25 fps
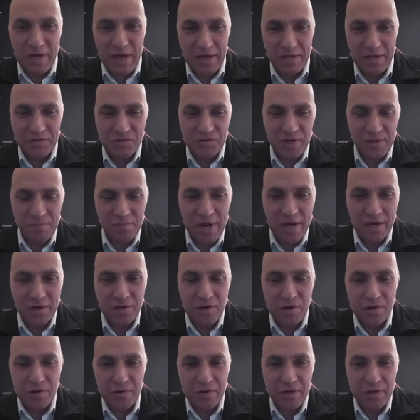Trend
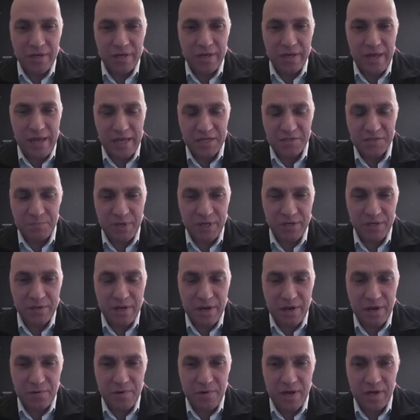Micro has
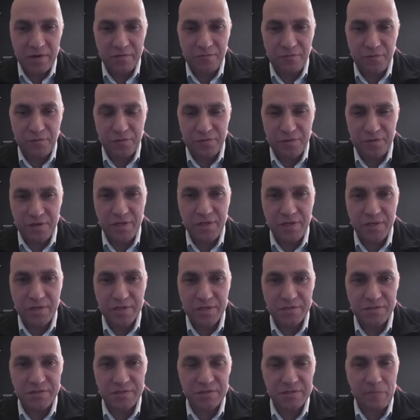been around for 30
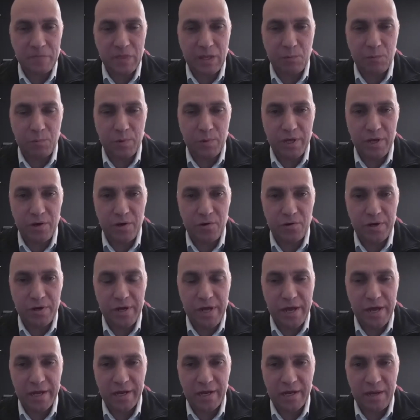years. We
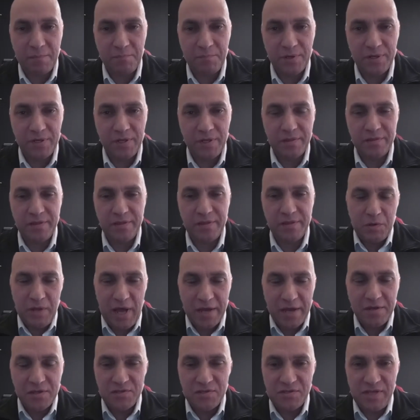are a company that
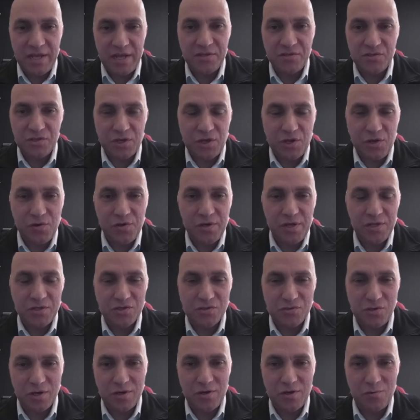understands security. It
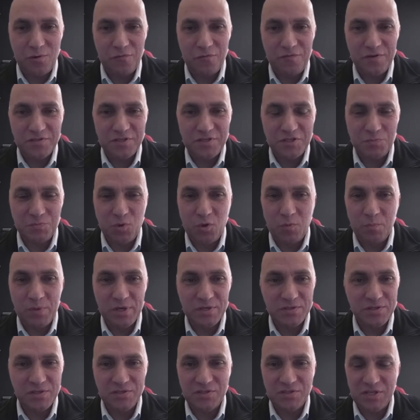started off as a small
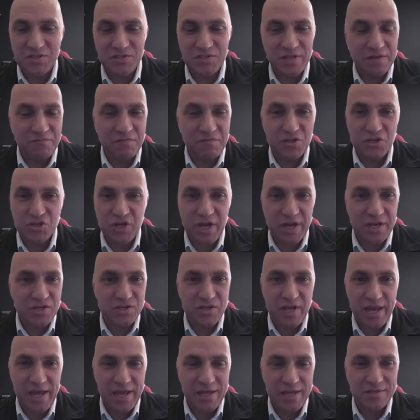business. It's never
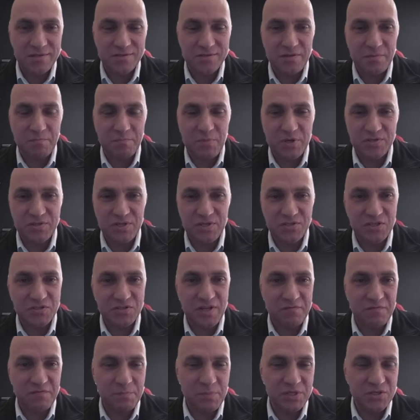changed hands. The business has
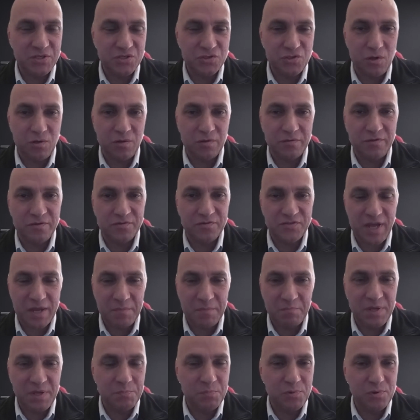never been sold. The
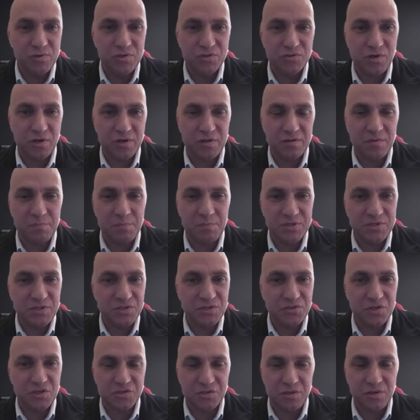same people who started the
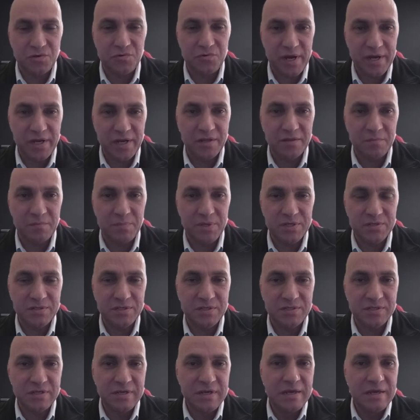business are still running the business.